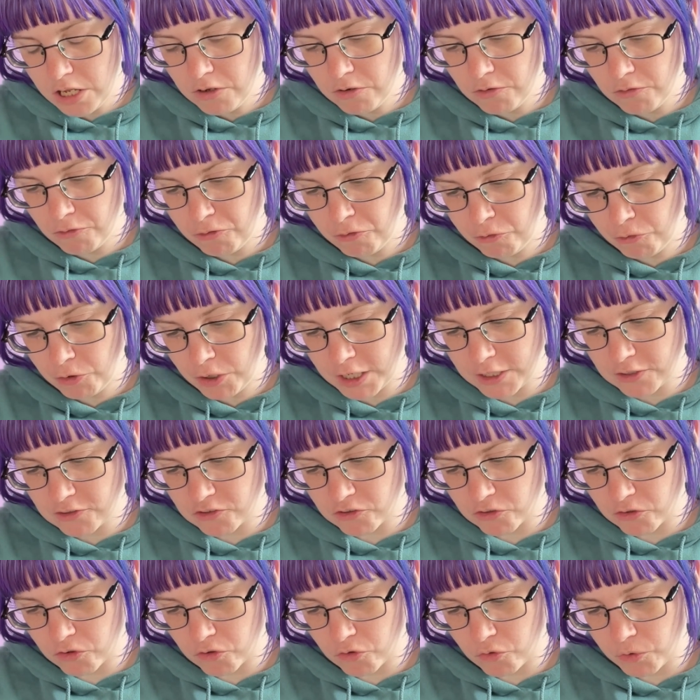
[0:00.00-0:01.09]
French
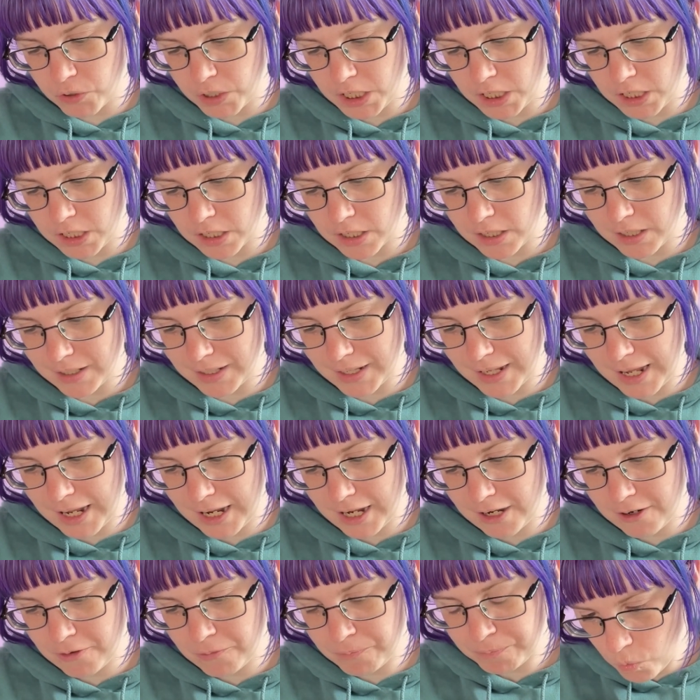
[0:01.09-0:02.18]
green
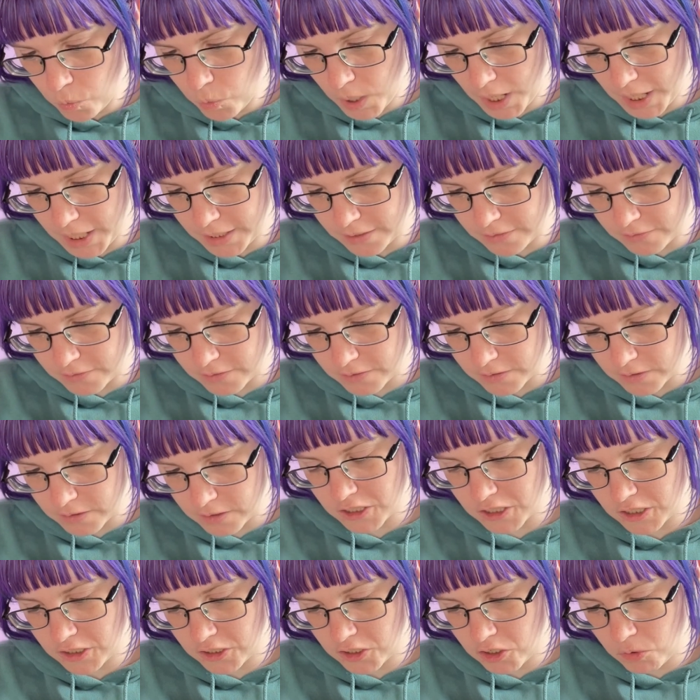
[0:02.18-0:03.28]
clay, white
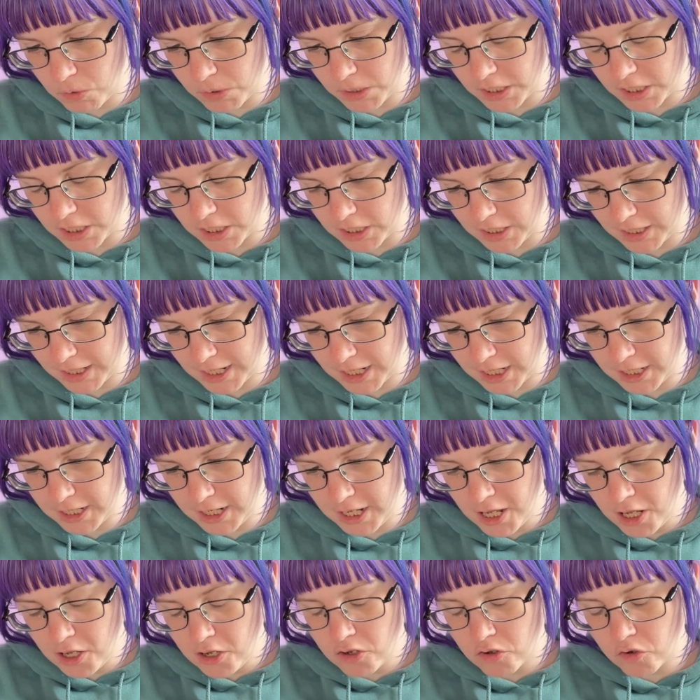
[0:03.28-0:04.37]
Cologne clay,
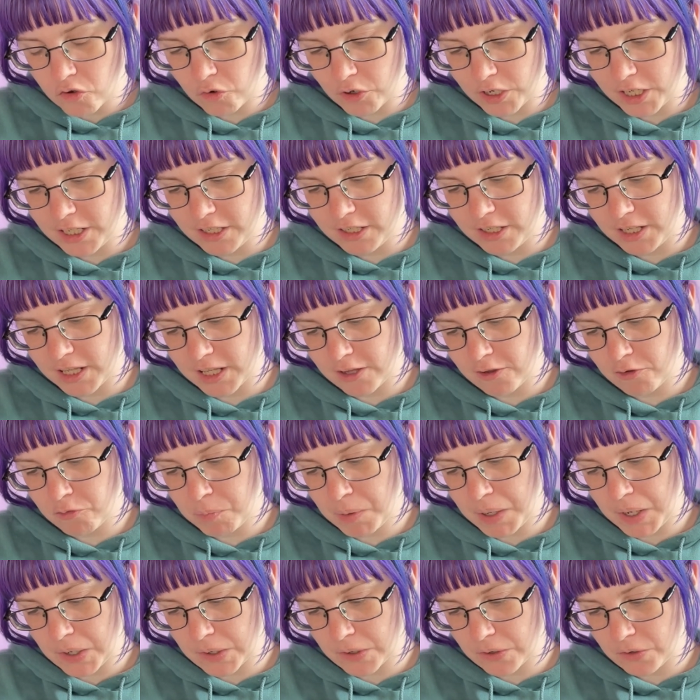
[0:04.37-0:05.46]
green tea leaf
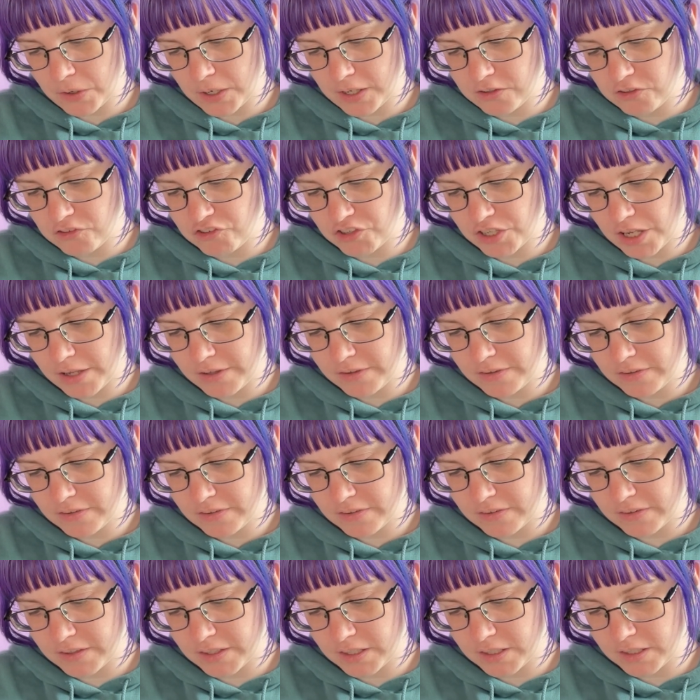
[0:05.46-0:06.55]
powder, and
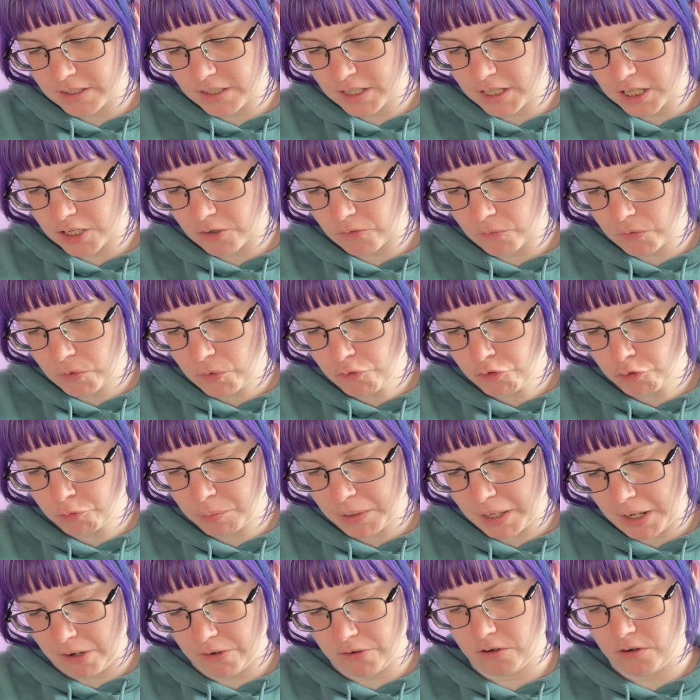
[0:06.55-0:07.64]
ginseng root
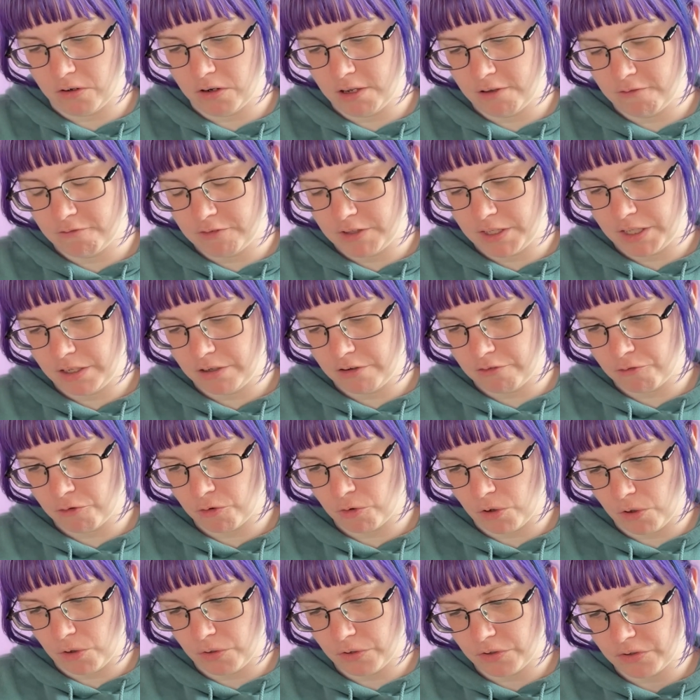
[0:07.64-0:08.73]
powder. Vegan for
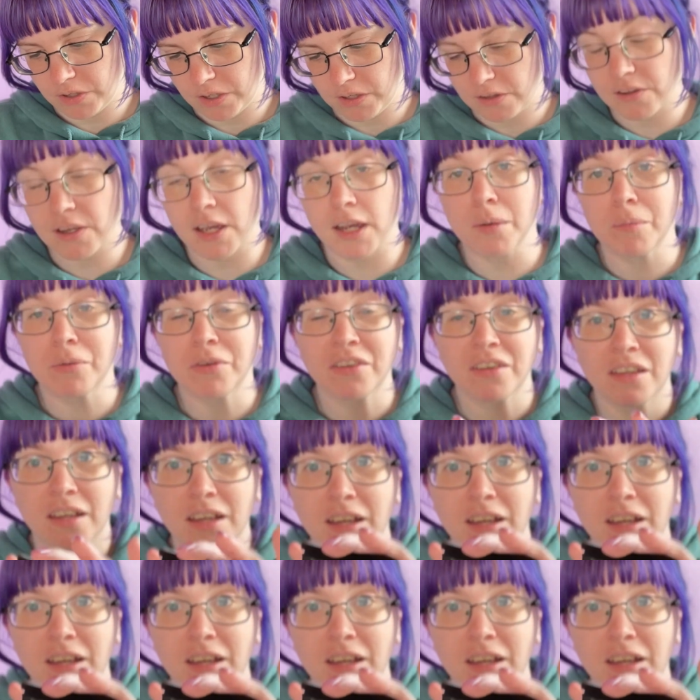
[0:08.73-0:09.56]
all skin types.